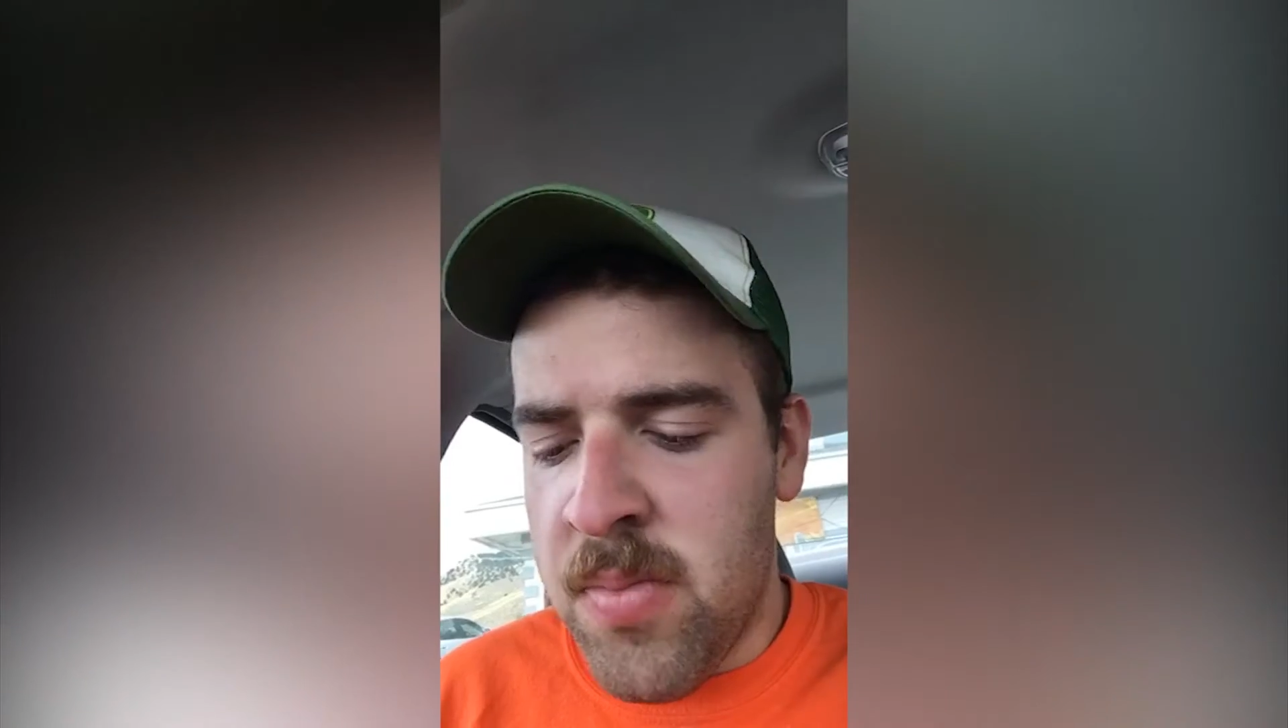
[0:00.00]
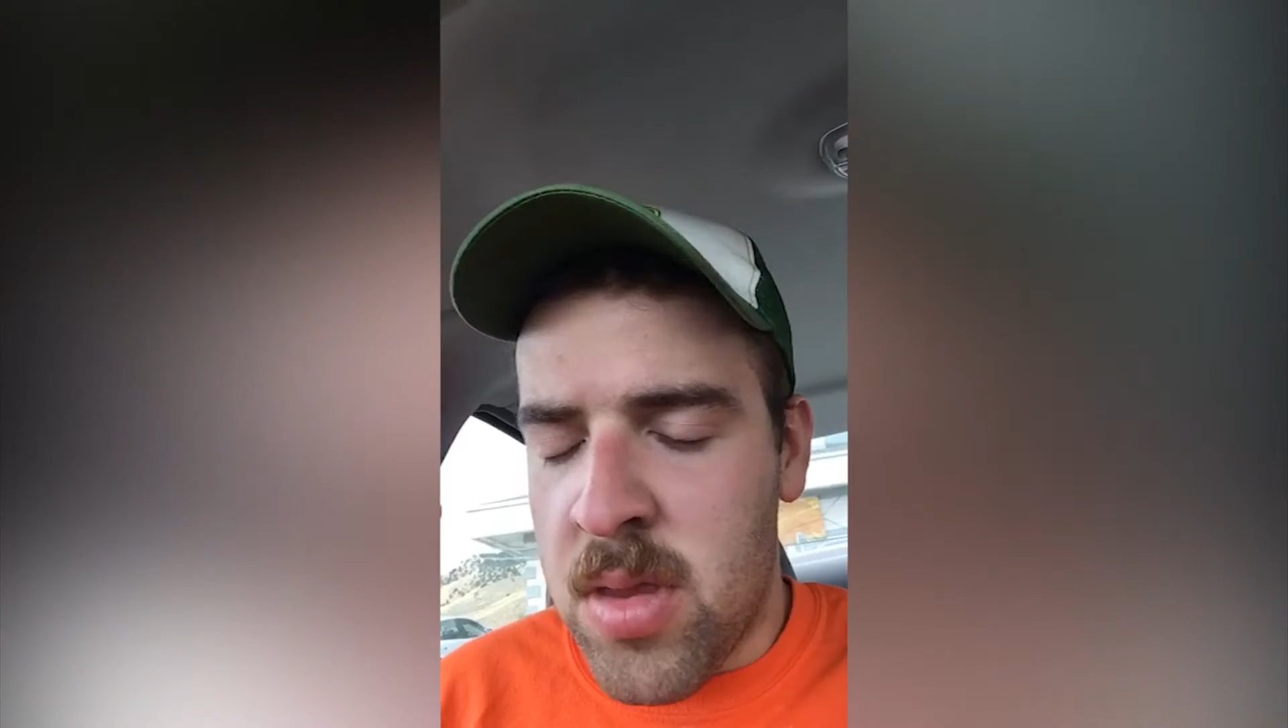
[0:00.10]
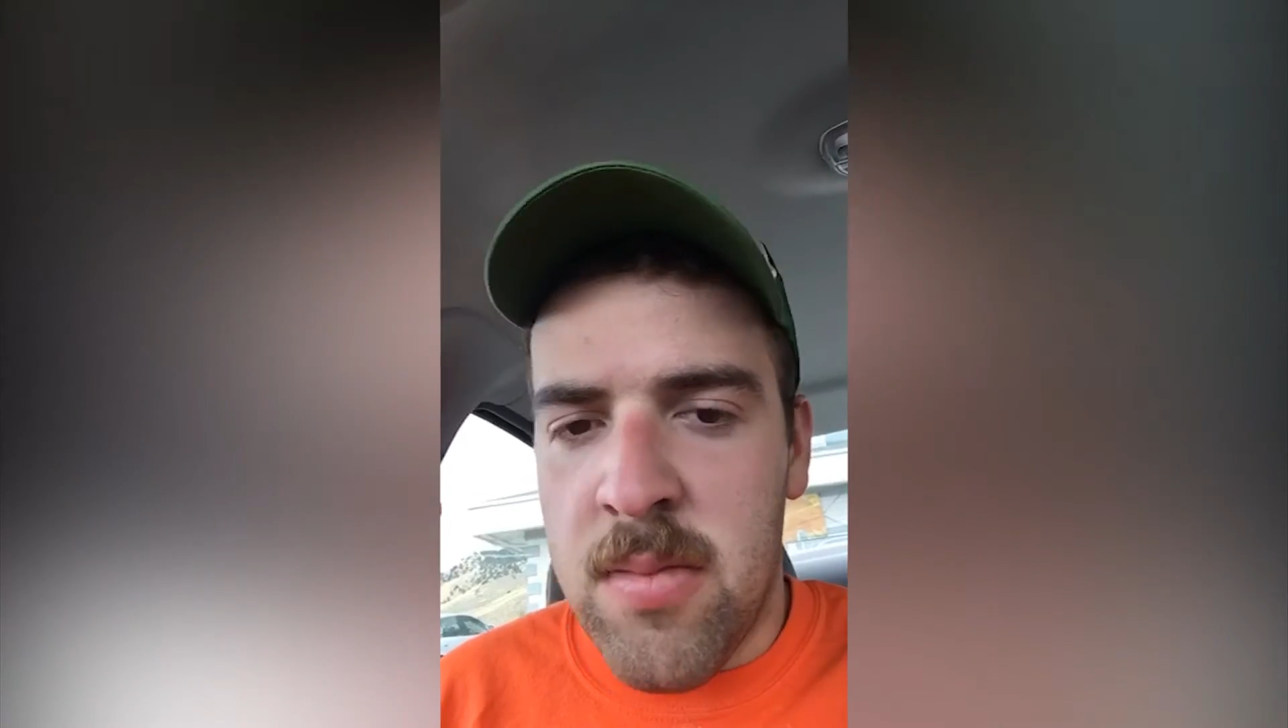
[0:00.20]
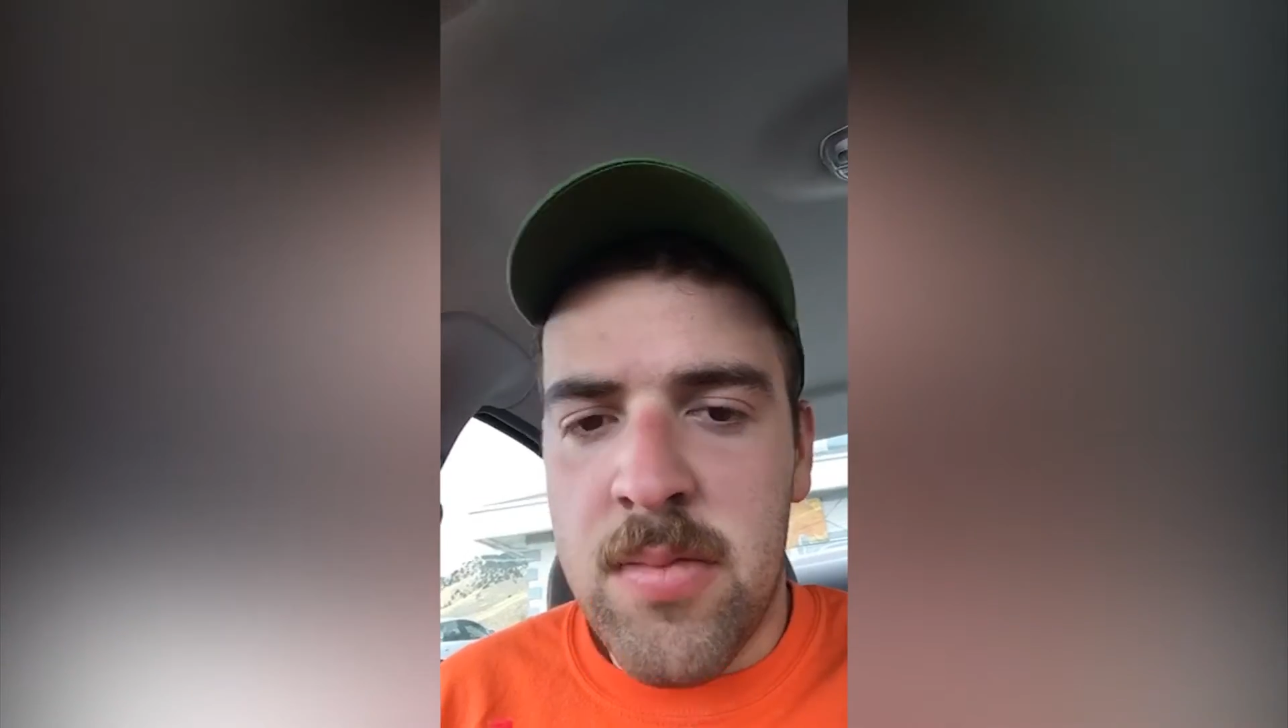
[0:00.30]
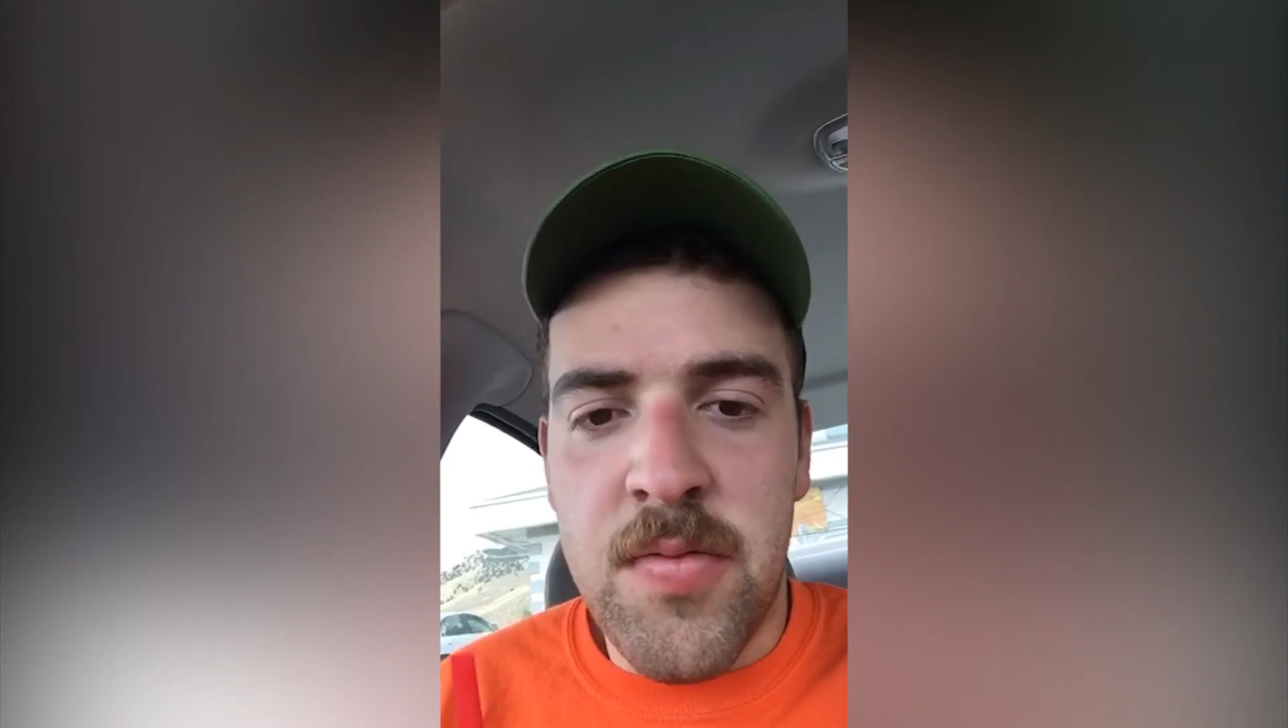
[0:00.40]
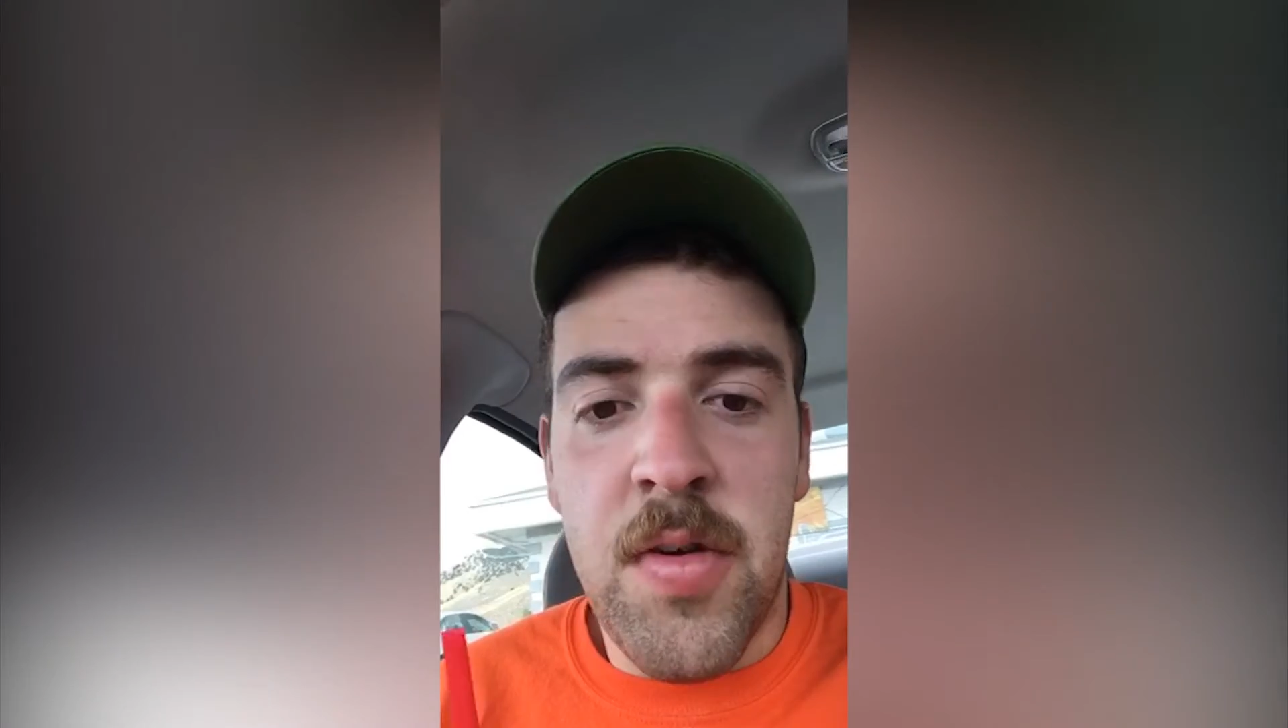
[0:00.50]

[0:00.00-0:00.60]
It's very